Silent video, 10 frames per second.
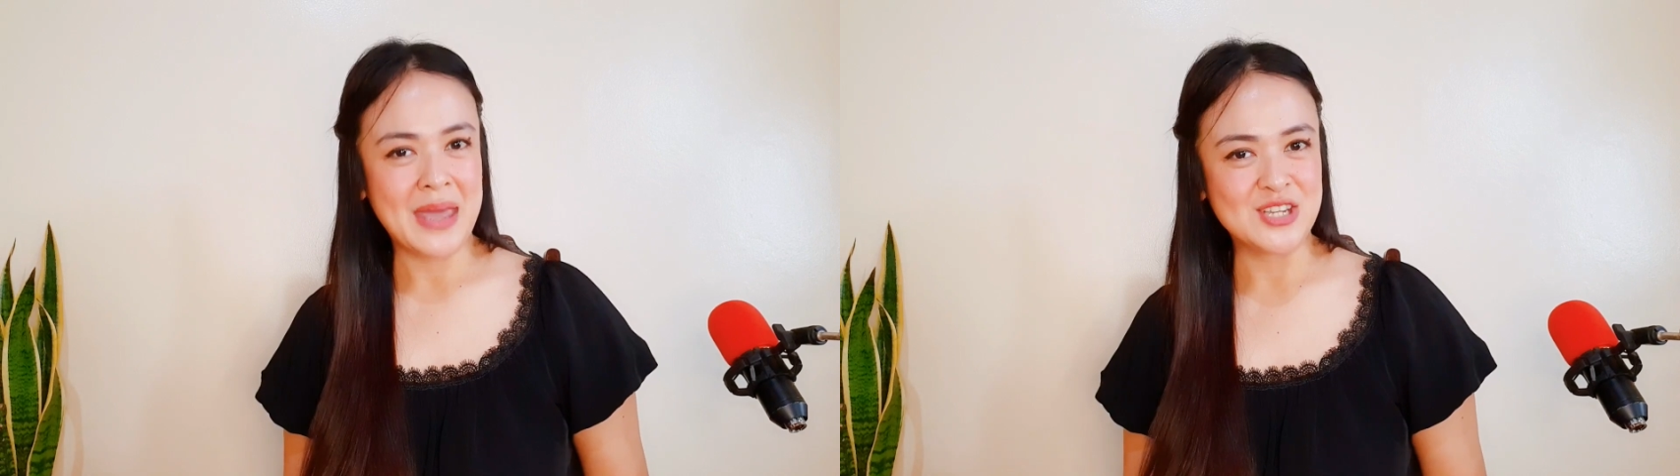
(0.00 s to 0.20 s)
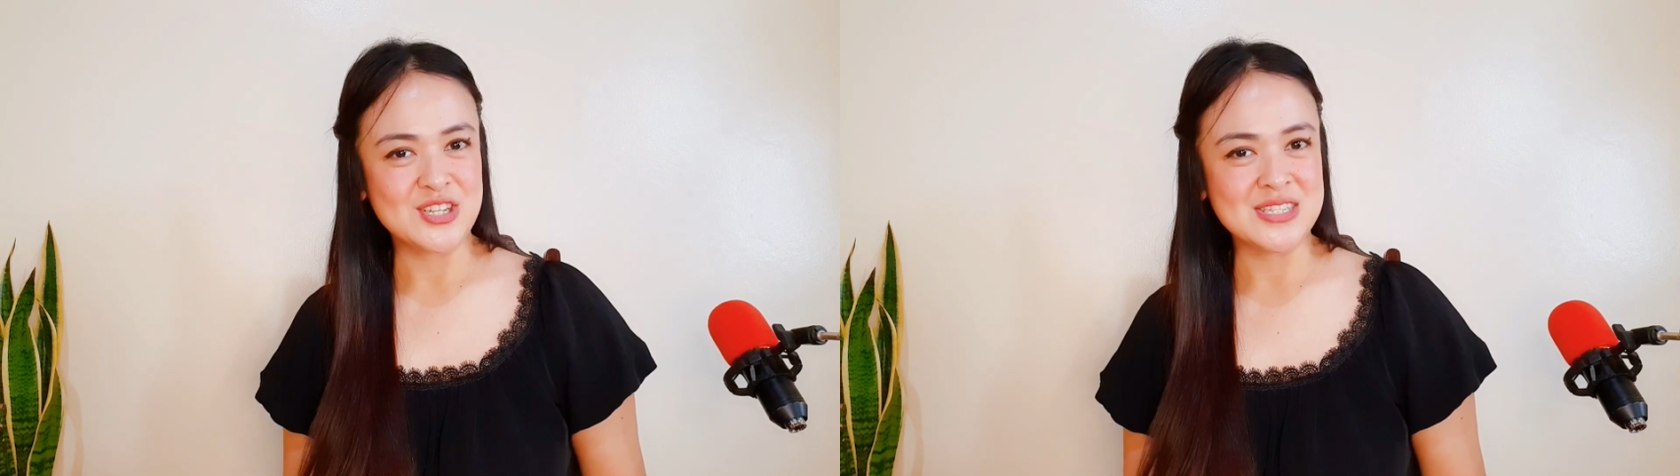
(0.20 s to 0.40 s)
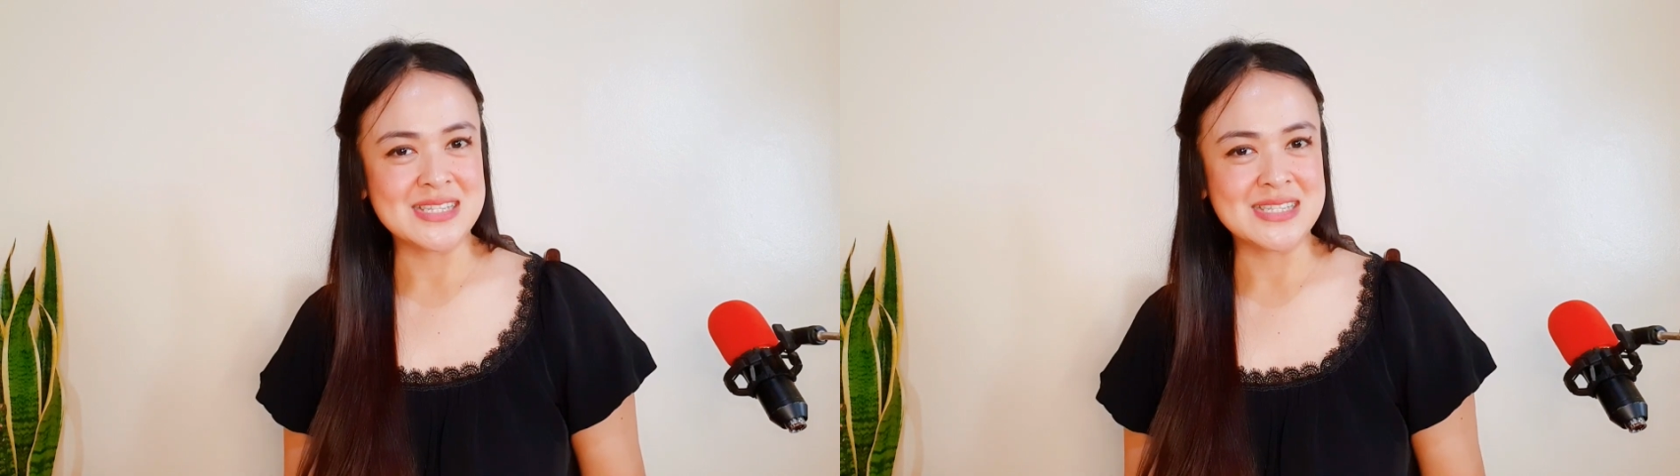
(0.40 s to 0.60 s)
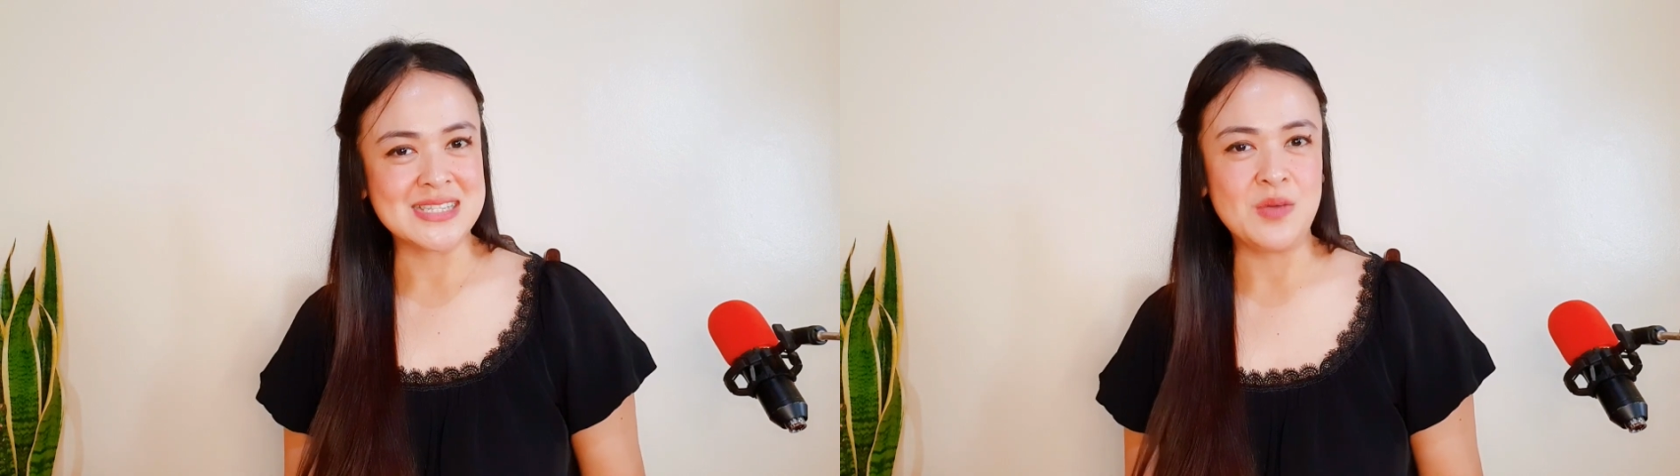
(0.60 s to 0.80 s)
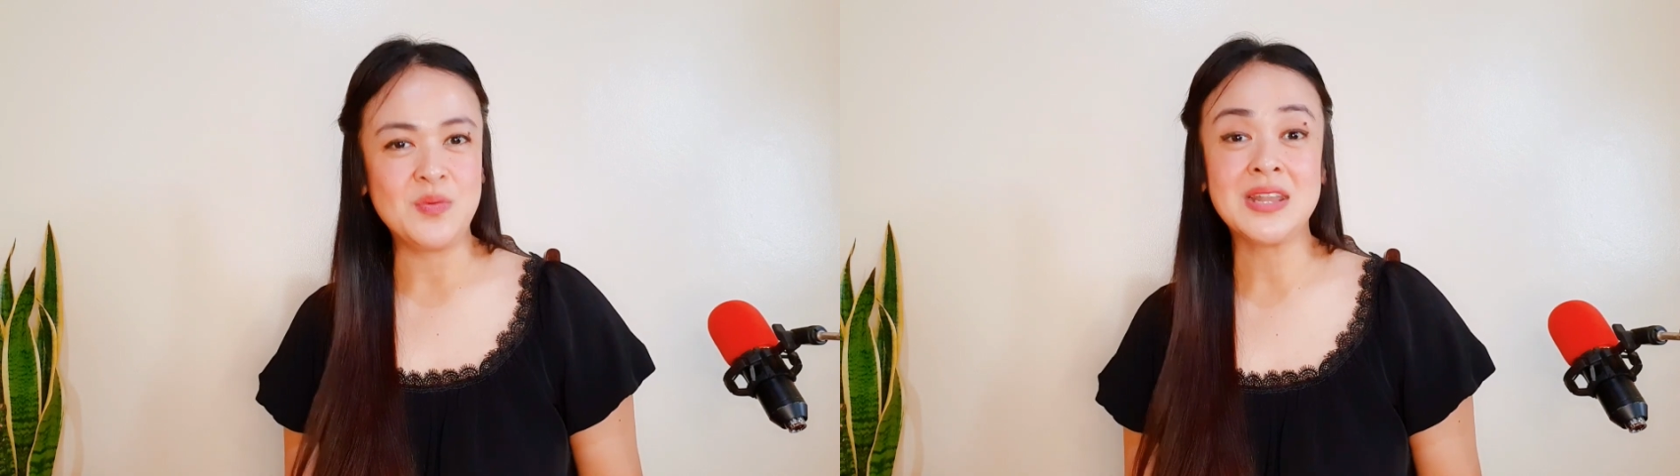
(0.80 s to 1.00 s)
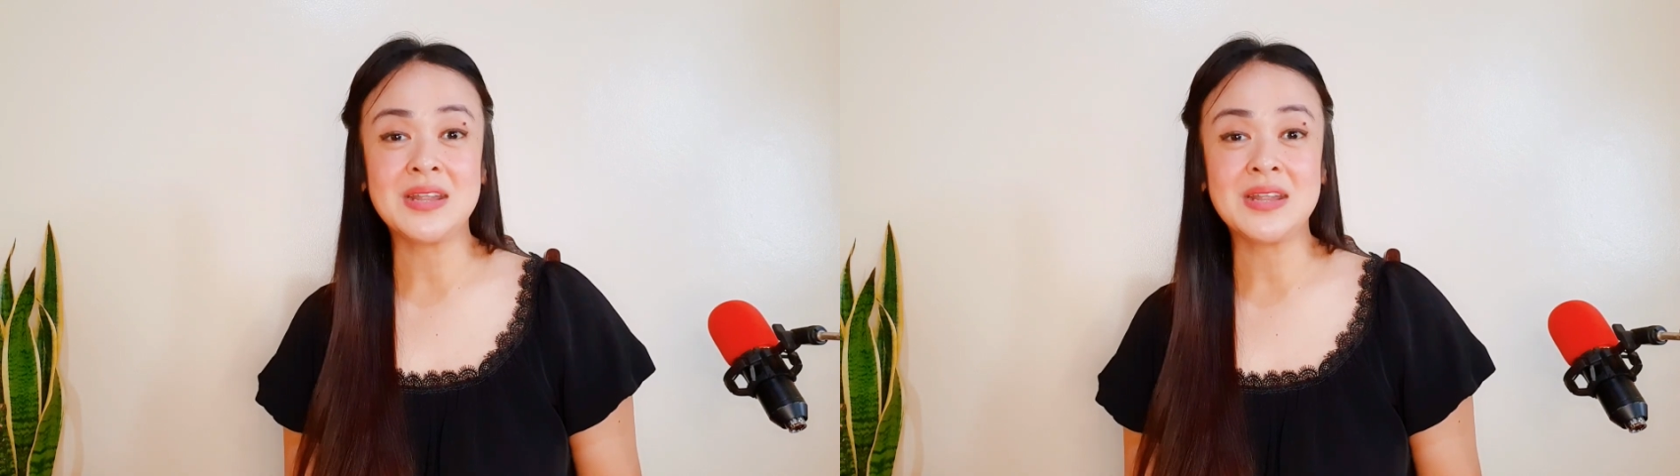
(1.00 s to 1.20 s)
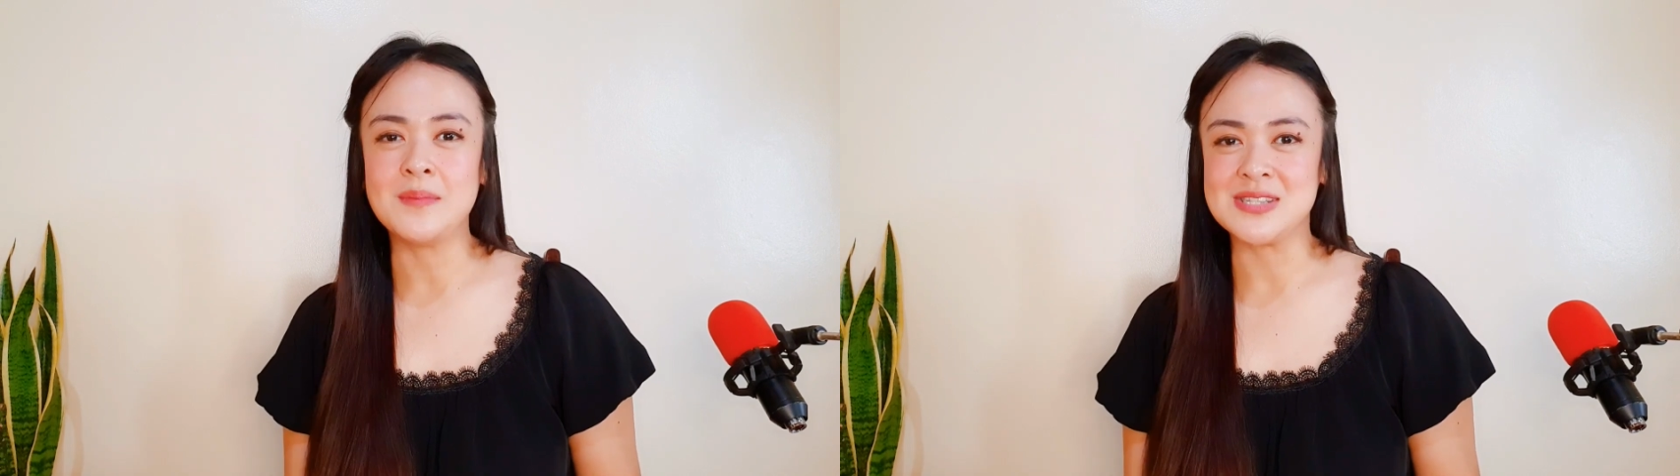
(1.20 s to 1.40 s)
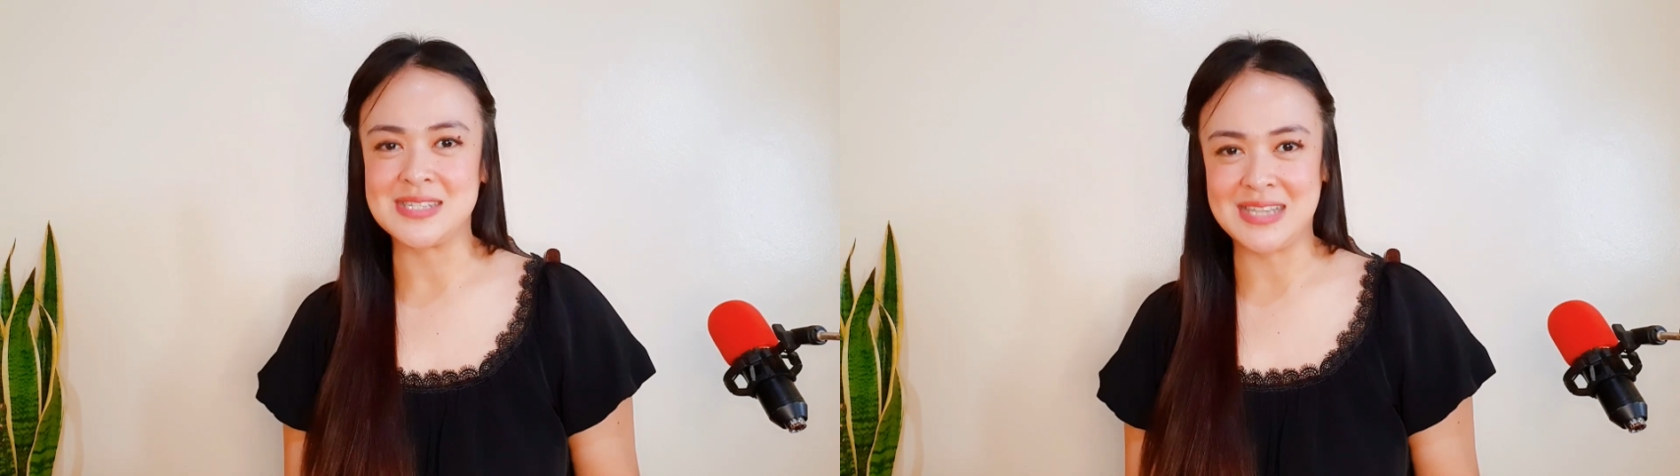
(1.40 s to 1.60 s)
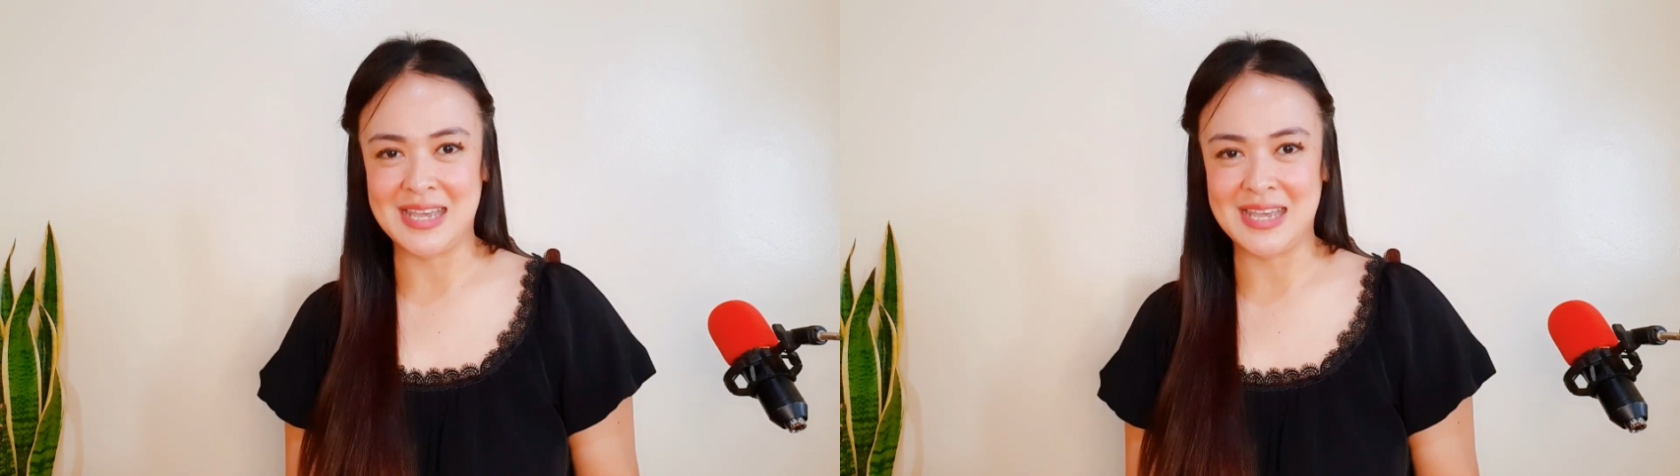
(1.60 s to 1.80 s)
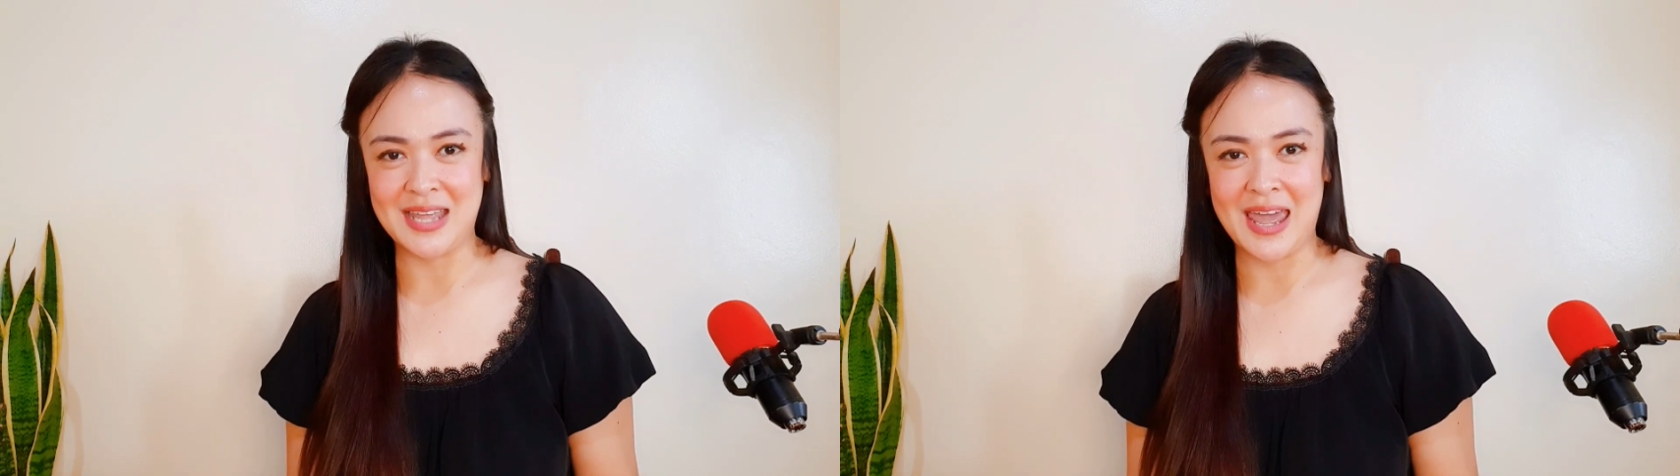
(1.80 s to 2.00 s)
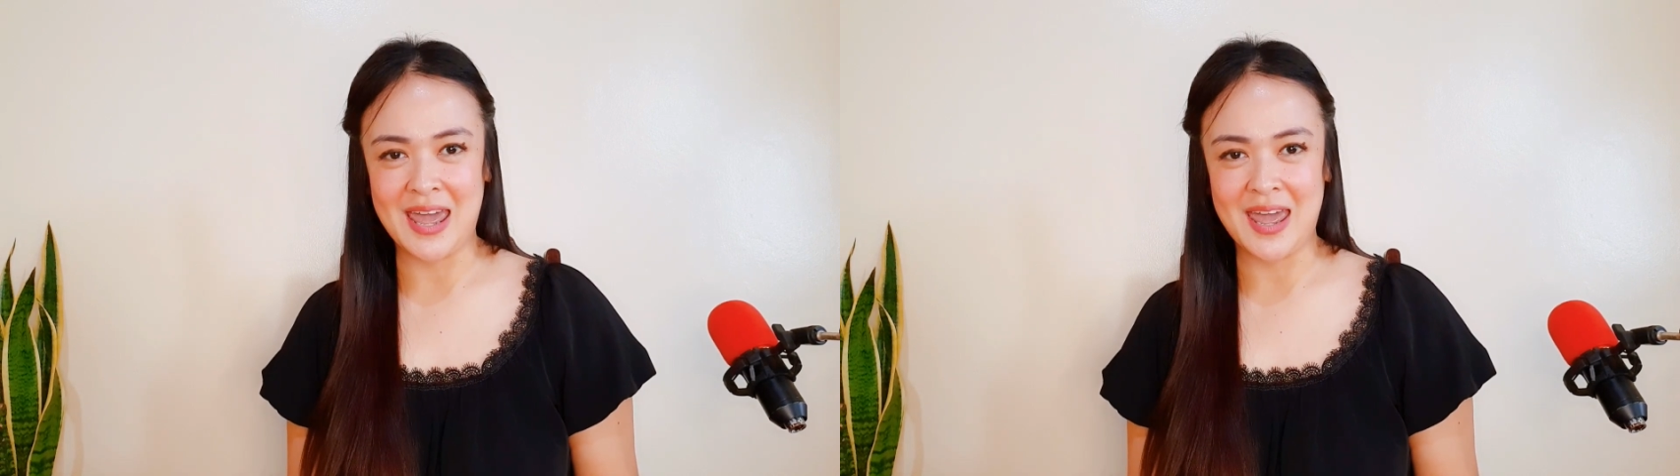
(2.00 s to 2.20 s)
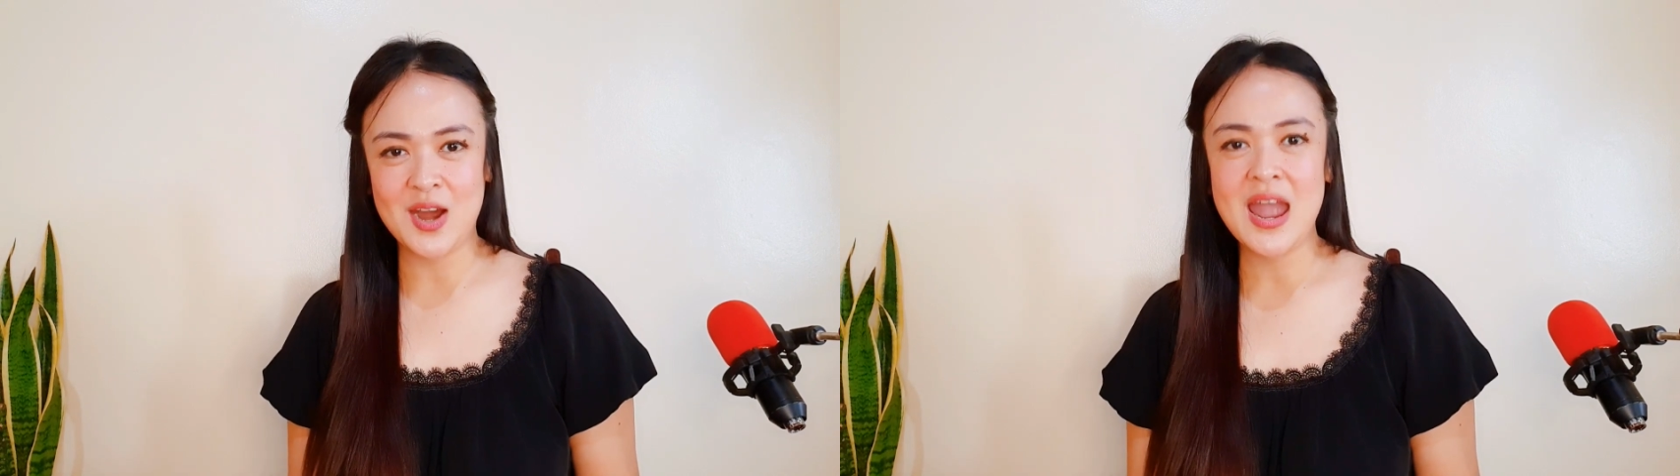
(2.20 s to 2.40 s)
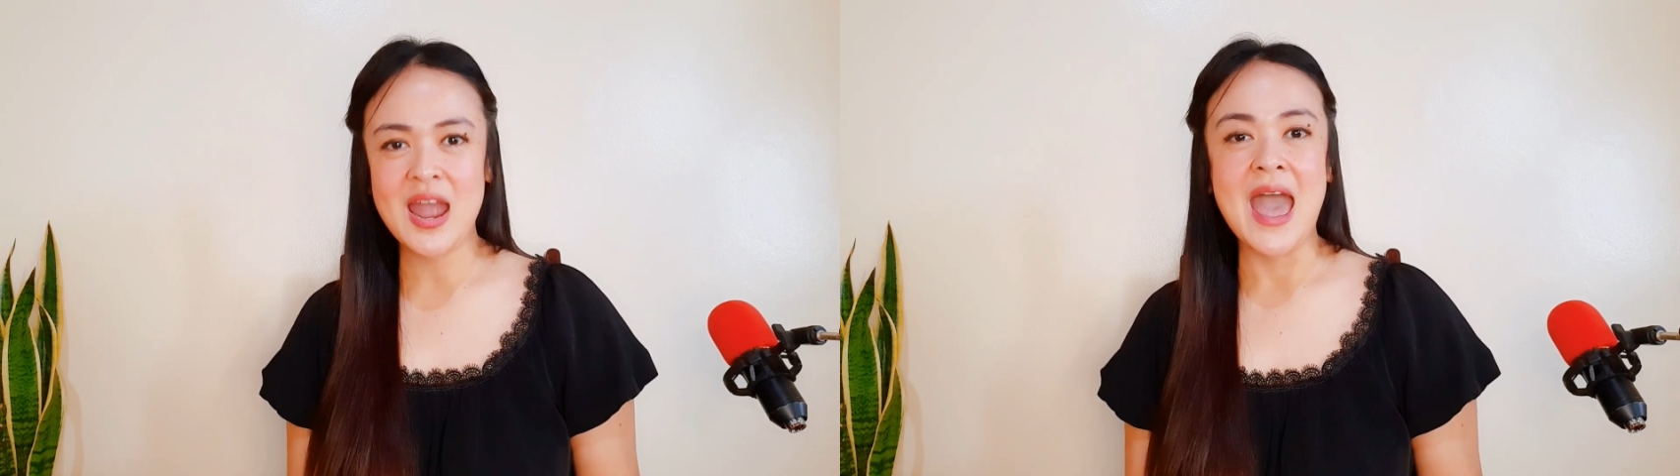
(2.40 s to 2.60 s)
patience is key when it comes to skincare,